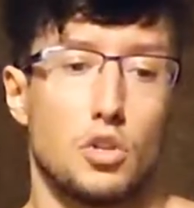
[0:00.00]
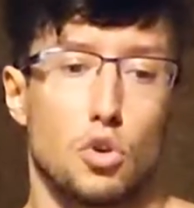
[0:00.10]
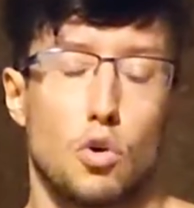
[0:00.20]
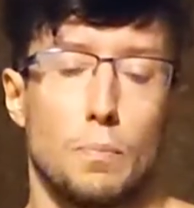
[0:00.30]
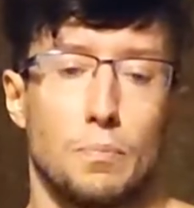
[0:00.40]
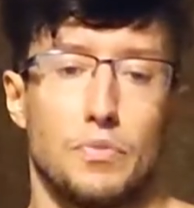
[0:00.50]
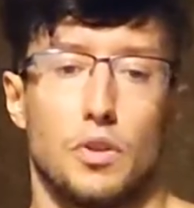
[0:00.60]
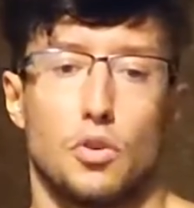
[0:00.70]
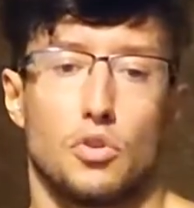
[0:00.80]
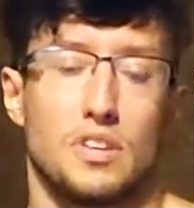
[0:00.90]
So
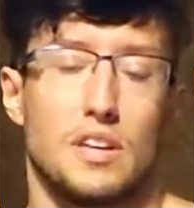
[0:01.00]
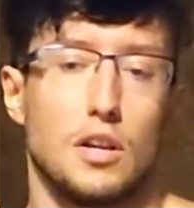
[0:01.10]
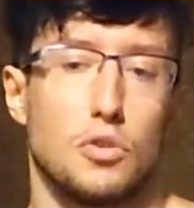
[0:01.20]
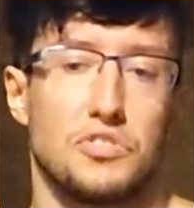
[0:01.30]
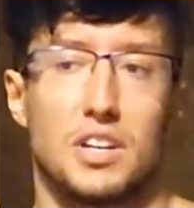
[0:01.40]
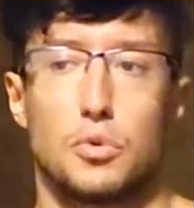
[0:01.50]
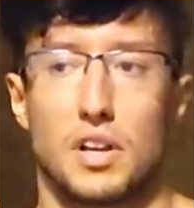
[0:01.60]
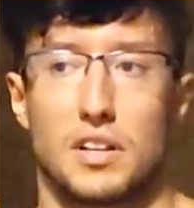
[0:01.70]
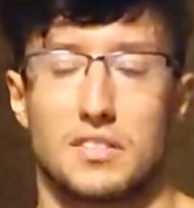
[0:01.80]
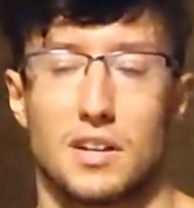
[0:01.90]
the
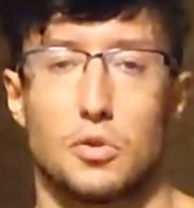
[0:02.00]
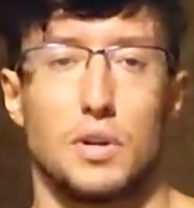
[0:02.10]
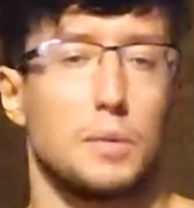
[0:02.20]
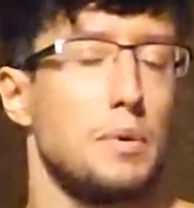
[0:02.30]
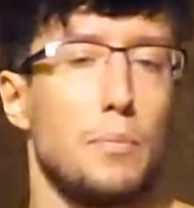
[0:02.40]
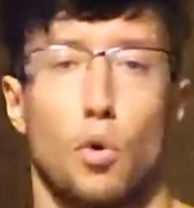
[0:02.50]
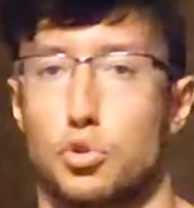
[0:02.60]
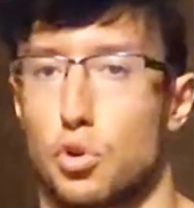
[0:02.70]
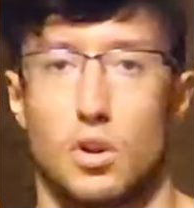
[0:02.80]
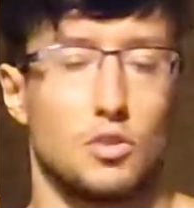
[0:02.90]
concentric, eccentric, people
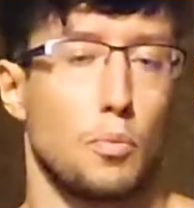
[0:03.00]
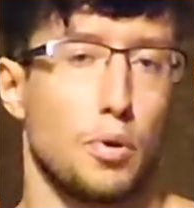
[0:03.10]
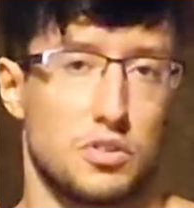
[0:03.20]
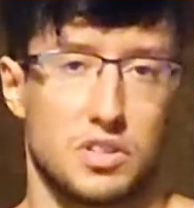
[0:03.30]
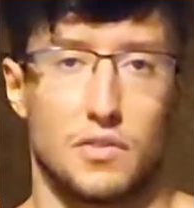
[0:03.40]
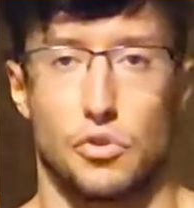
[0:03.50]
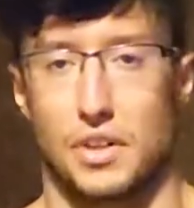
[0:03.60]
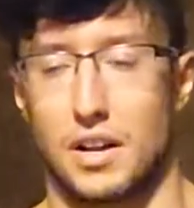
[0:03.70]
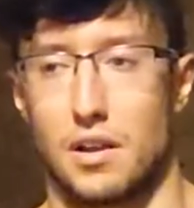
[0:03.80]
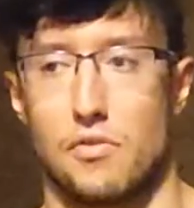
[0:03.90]
also call it the positive, the
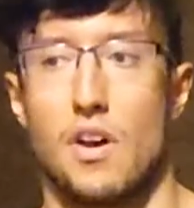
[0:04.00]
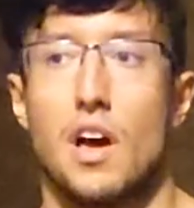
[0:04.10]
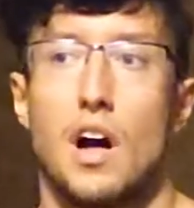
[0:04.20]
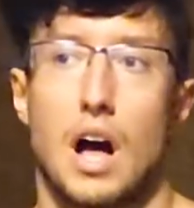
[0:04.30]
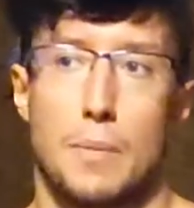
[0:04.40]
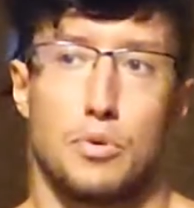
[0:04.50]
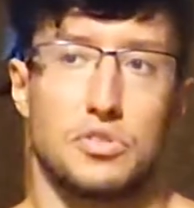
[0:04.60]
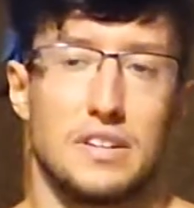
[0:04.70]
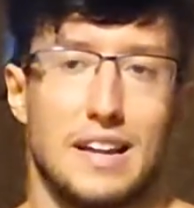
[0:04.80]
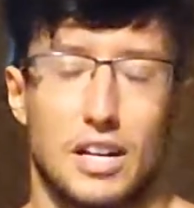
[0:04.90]
negative. I
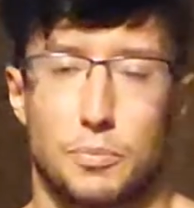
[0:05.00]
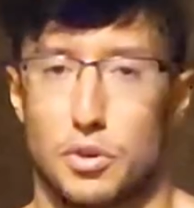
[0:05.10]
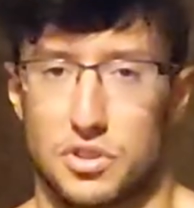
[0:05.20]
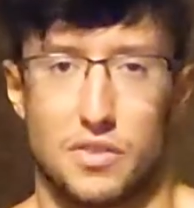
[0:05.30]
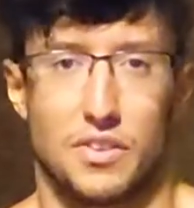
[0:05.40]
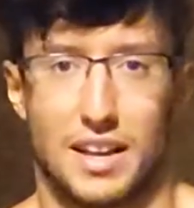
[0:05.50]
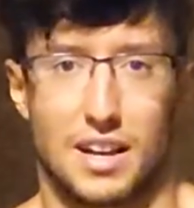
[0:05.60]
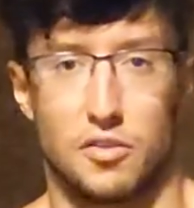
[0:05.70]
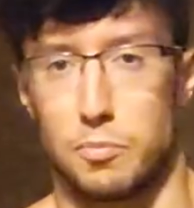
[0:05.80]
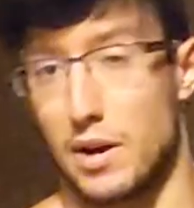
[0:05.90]
personally like positive and
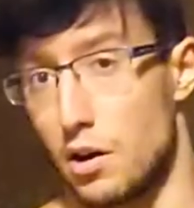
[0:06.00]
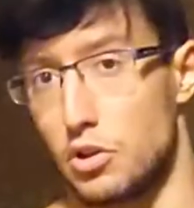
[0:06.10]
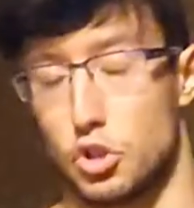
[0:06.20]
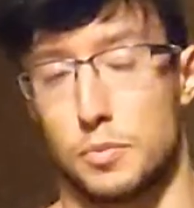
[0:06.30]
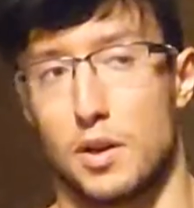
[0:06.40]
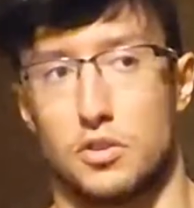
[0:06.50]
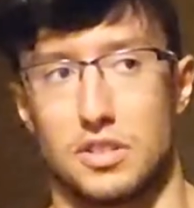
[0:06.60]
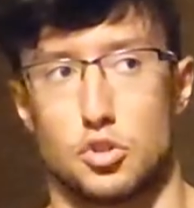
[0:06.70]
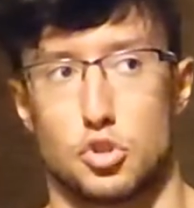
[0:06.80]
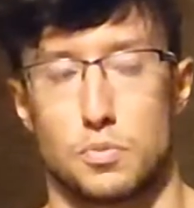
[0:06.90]
negative better just
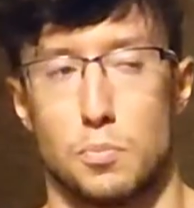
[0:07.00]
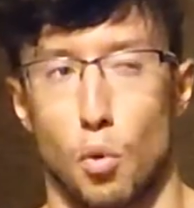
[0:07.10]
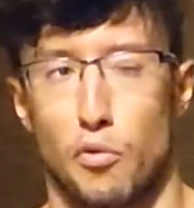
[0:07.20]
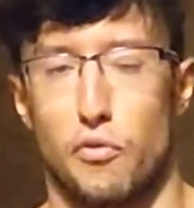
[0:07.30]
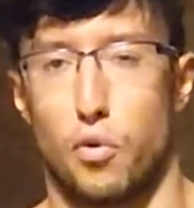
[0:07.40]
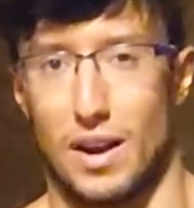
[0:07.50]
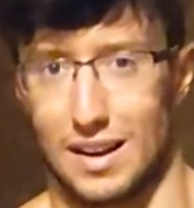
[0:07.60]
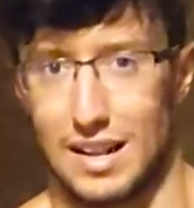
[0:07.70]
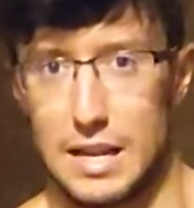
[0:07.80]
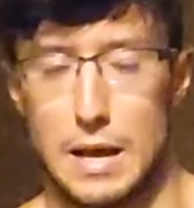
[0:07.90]
because it's more
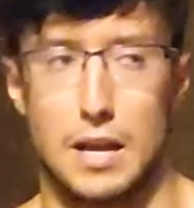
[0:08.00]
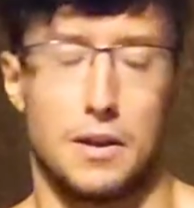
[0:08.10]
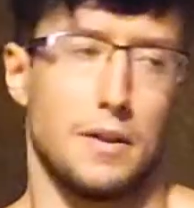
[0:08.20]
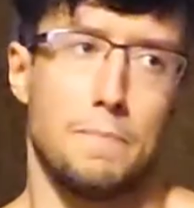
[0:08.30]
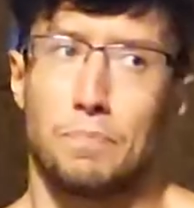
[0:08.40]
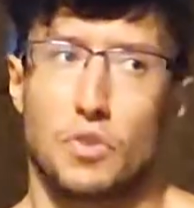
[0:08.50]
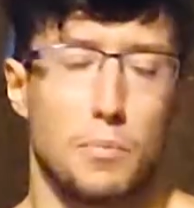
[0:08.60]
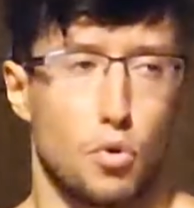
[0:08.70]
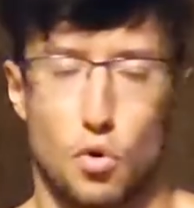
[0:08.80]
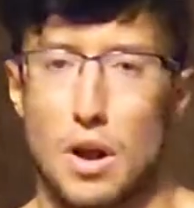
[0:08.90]
friendly and
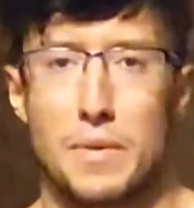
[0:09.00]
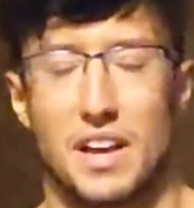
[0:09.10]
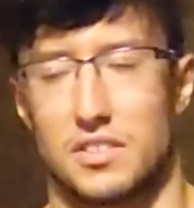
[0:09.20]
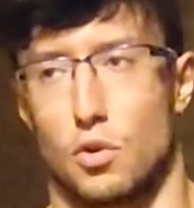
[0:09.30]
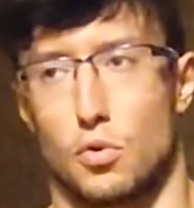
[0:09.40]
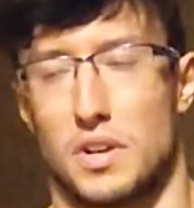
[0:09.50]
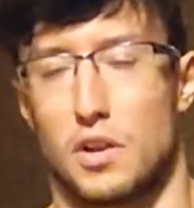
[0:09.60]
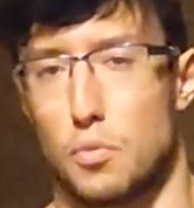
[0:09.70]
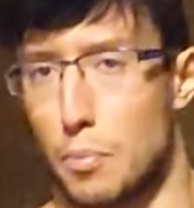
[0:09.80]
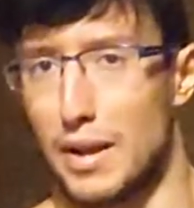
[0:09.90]
programming is
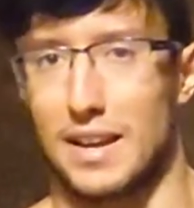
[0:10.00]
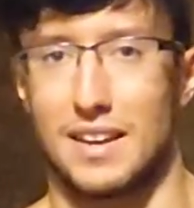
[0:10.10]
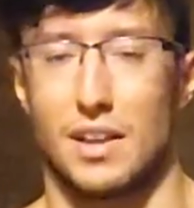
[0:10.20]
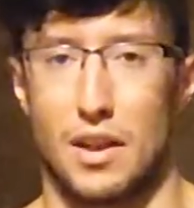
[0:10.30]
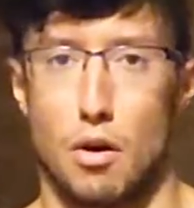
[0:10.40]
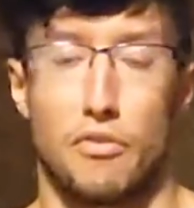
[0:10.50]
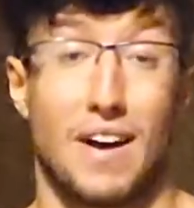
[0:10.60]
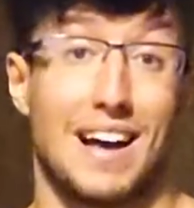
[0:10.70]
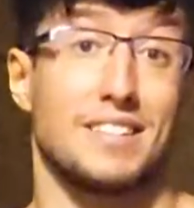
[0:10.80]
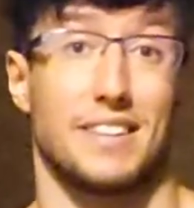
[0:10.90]
already complicated
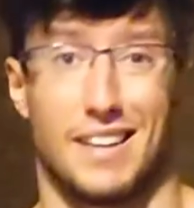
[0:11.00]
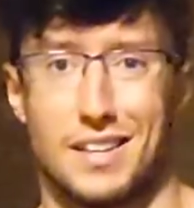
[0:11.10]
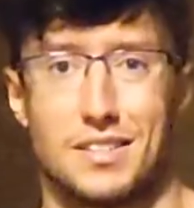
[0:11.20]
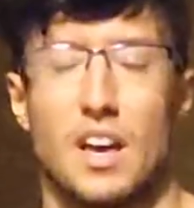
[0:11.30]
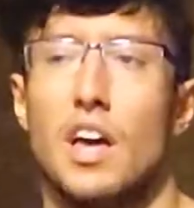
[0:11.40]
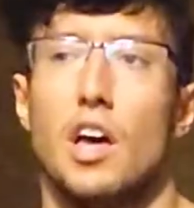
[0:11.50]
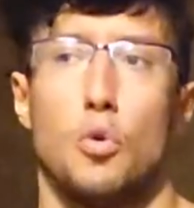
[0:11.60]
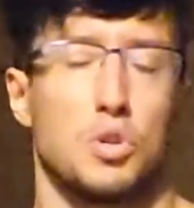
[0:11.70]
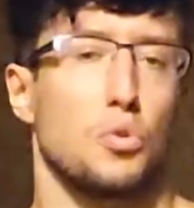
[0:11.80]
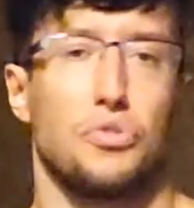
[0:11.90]
enough as is.
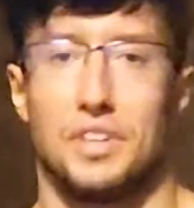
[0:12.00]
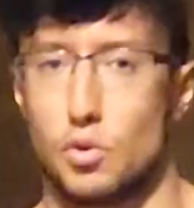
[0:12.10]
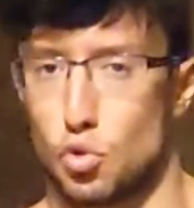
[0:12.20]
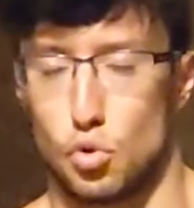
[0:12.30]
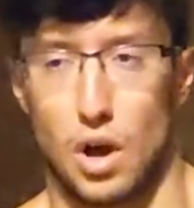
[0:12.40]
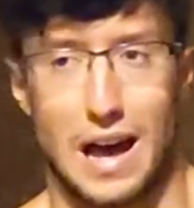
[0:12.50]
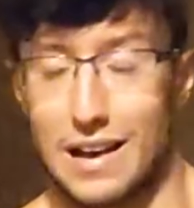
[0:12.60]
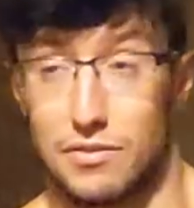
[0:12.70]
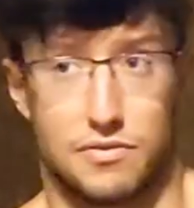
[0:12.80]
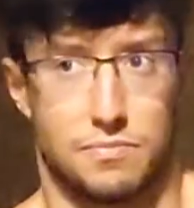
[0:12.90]
We don't need to
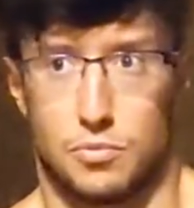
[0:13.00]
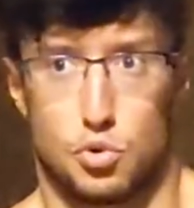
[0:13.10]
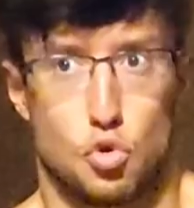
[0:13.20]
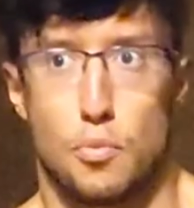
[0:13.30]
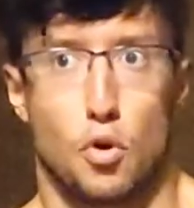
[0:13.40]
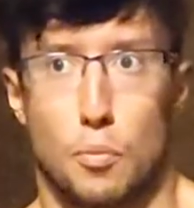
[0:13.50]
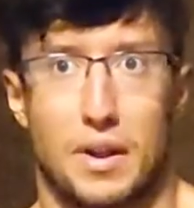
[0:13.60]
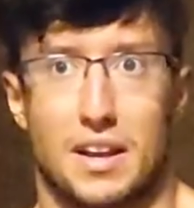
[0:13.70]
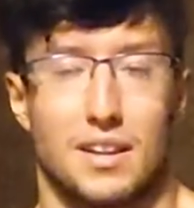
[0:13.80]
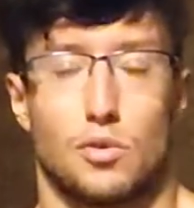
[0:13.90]
have super
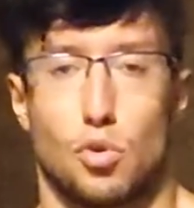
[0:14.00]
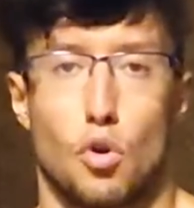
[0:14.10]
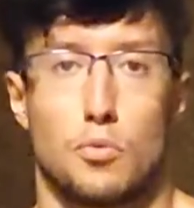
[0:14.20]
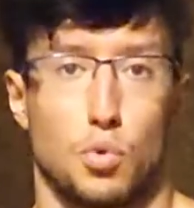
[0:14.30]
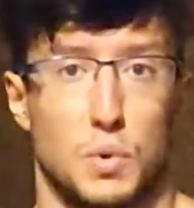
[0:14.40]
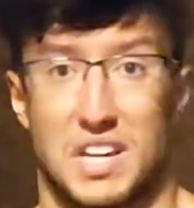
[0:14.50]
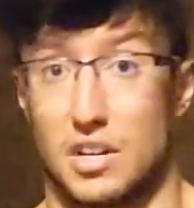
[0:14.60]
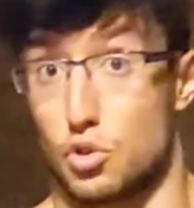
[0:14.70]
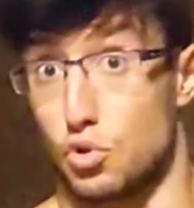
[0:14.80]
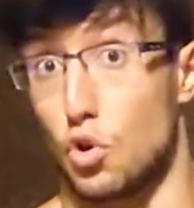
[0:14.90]
complicated terms when we
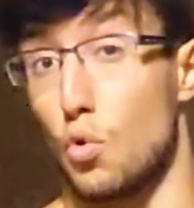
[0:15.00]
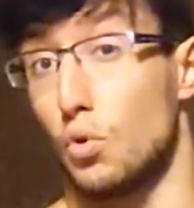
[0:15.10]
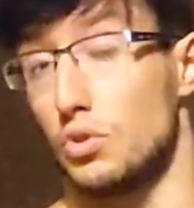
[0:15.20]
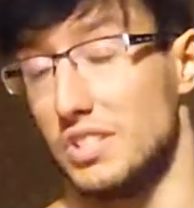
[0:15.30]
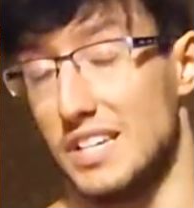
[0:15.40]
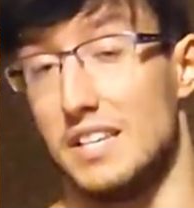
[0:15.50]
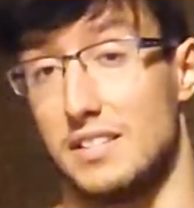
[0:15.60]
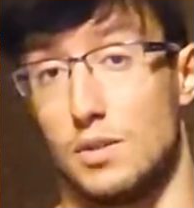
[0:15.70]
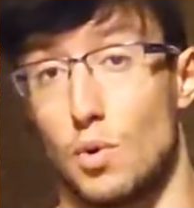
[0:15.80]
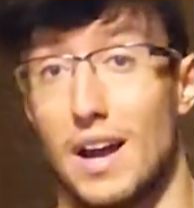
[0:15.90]
can just go the
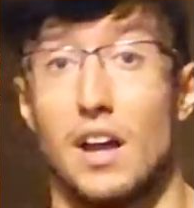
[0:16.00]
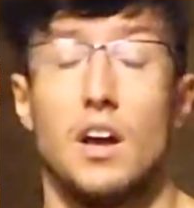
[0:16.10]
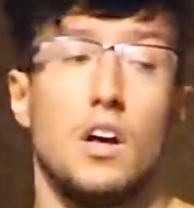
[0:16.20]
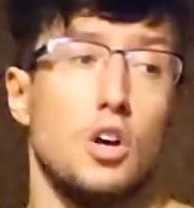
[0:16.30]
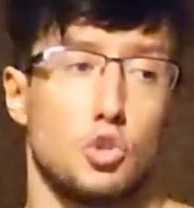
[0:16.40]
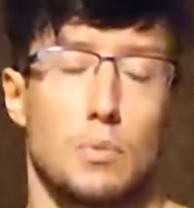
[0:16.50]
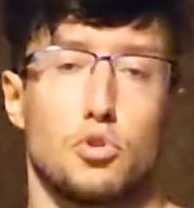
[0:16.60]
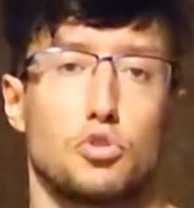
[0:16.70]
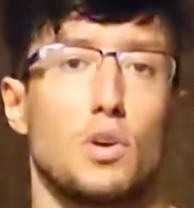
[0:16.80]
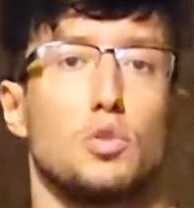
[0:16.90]
easy way. So
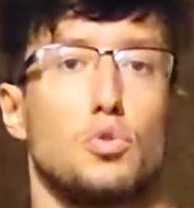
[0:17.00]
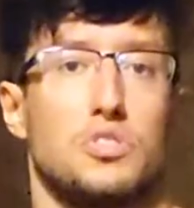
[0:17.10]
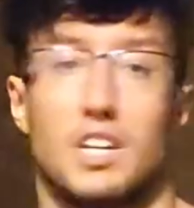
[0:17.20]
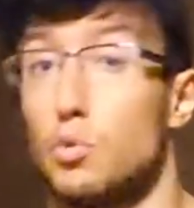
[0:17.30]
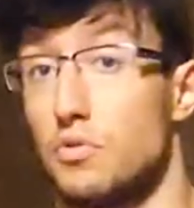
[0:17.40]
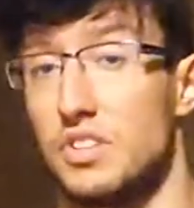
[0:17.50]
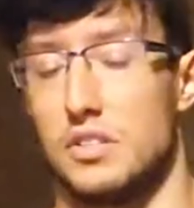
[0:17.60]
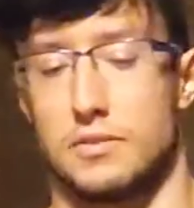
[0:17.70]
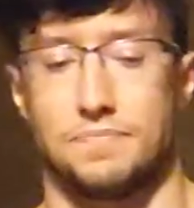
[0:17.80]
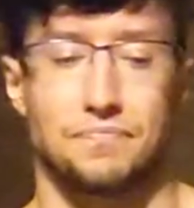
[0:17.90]
I'm just going to stick with
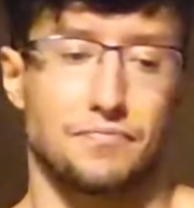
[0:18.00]
these.